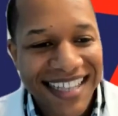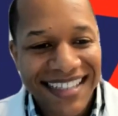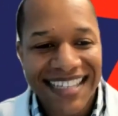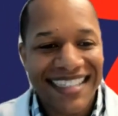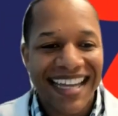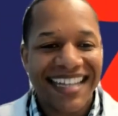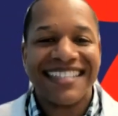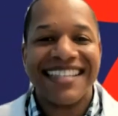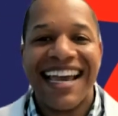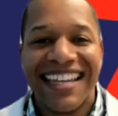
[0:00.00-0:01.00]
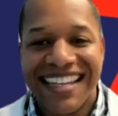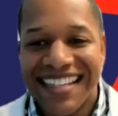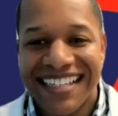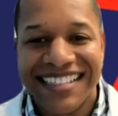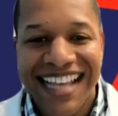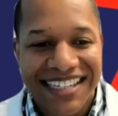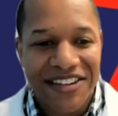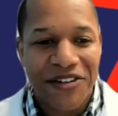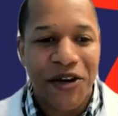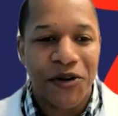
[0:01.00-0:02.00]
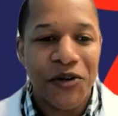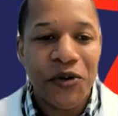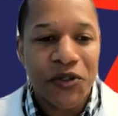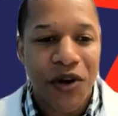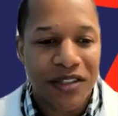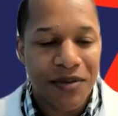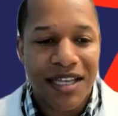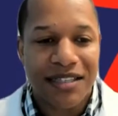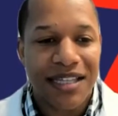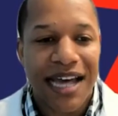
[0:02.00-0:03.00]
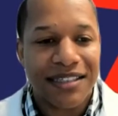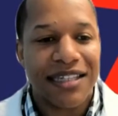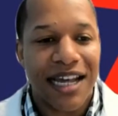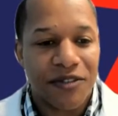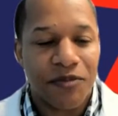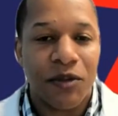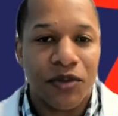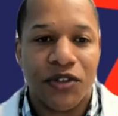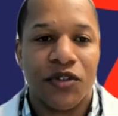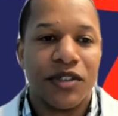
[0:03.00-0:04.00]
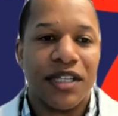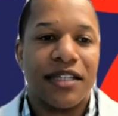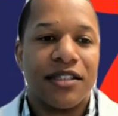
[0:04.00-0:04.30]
That's not exciting. That's not, newsworthy, because lots and lots of people are doing that.